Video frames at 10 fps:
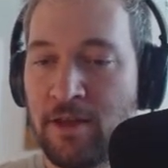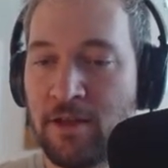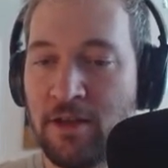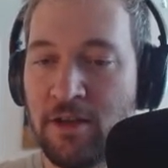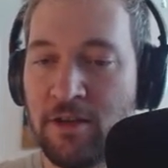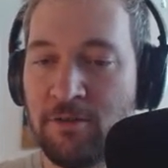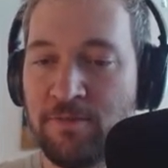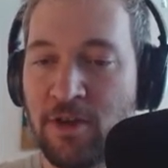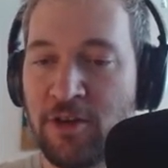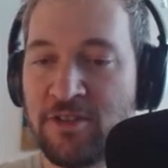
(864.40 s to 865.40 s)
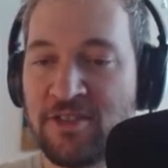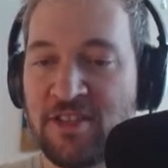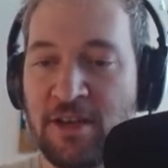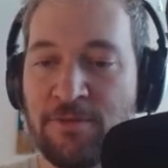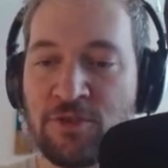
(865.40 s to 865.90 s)
Are you
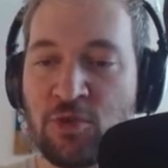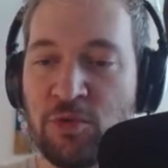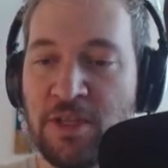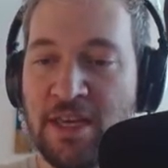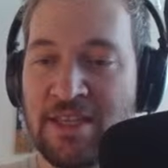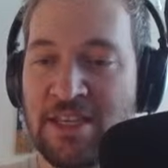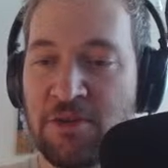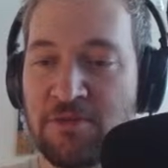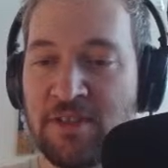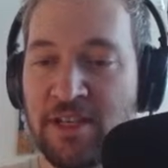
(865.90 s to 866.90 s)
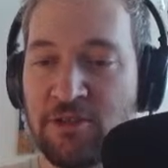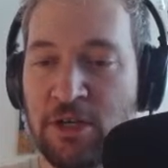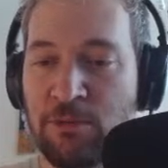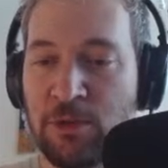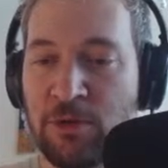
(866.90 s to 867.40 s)
excited for 28 years later? I
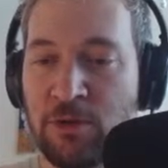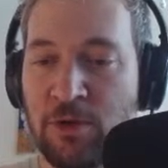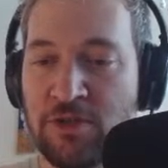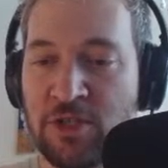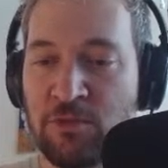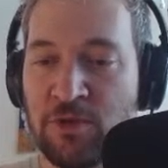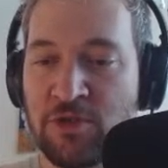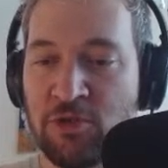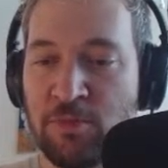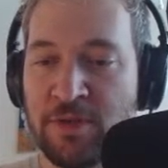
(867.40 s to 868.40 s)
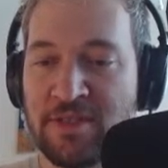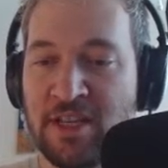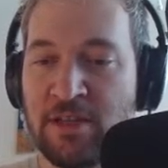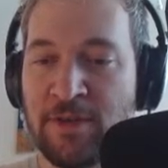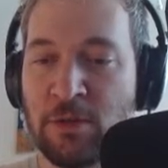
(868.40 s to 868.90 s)
really want to watch the original, but it's
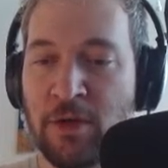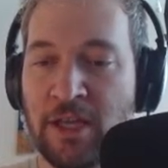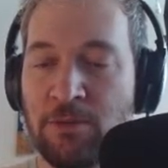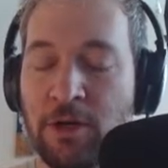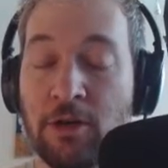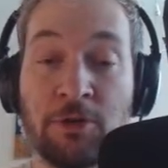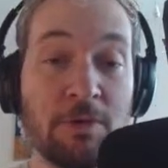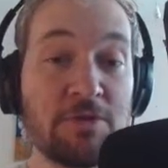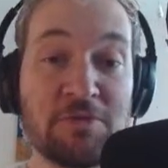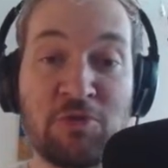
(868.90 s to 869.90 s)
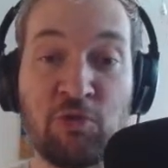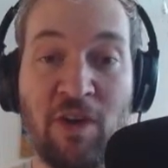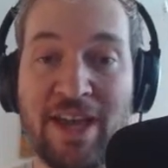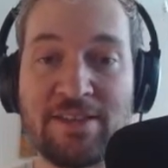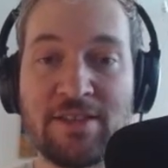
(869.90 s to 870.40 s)
not available anywhere. The original is
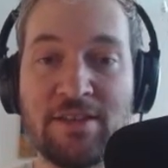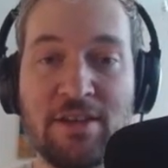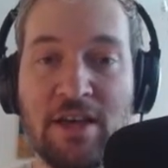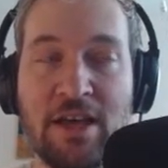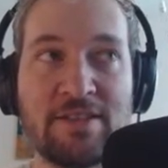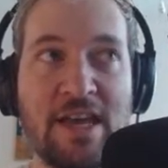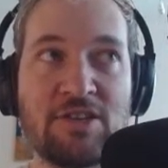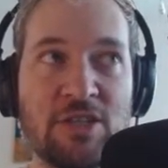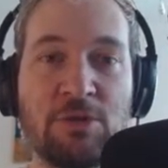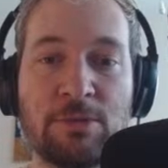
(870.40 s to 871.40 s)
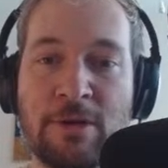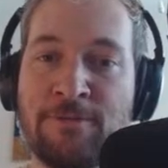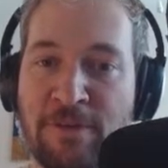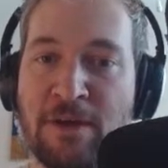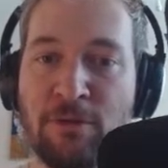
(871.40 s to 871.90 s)
great. It's actually one of my
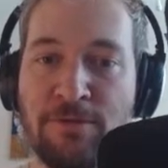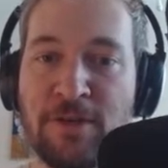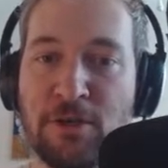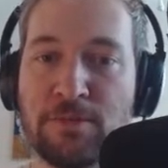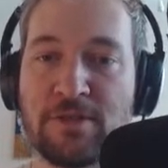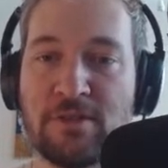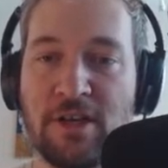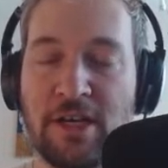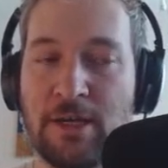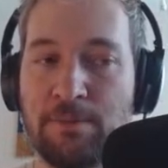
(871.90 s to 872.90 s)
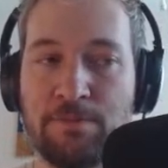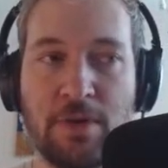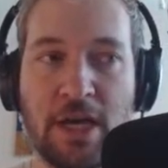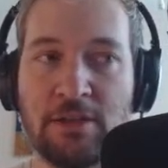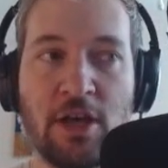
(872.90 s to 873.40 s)
favorite films. I
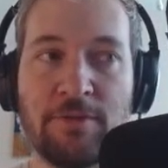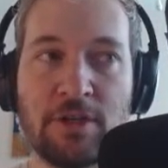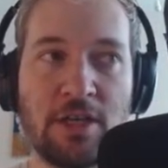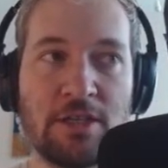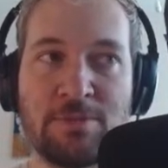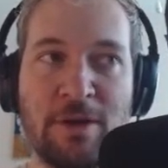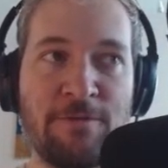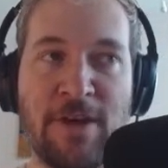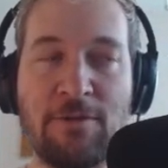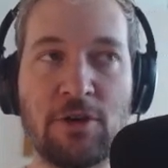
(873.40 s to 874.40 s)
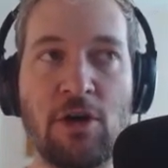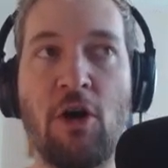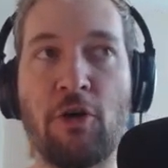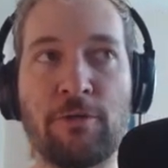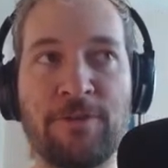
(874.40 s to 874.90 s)
love it. It's my favorite
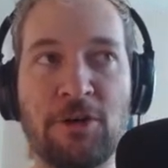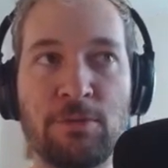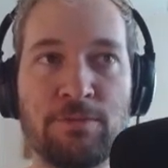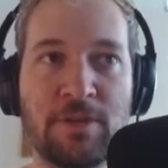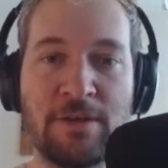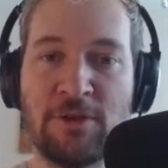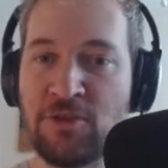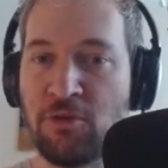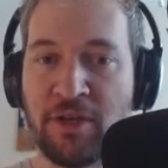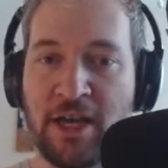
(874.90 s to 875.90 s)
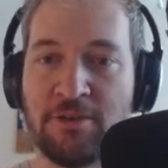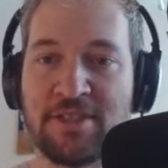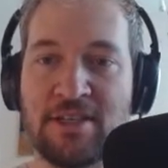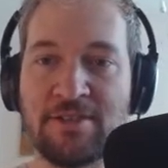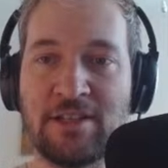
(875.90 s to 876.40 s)
horror film if you don't count
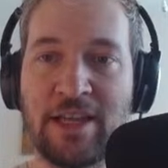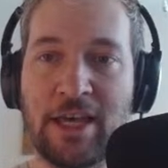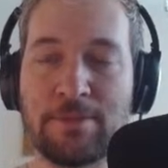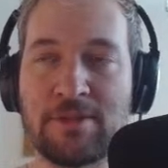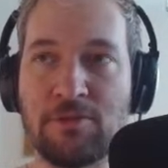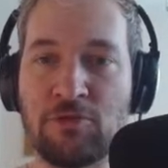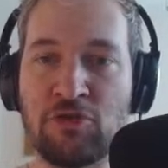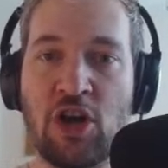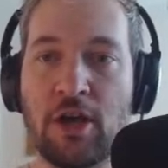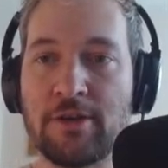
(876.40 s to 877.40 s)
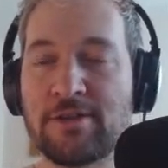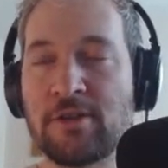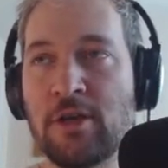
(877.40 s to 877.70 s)
Silence of the Lambs or Jaws.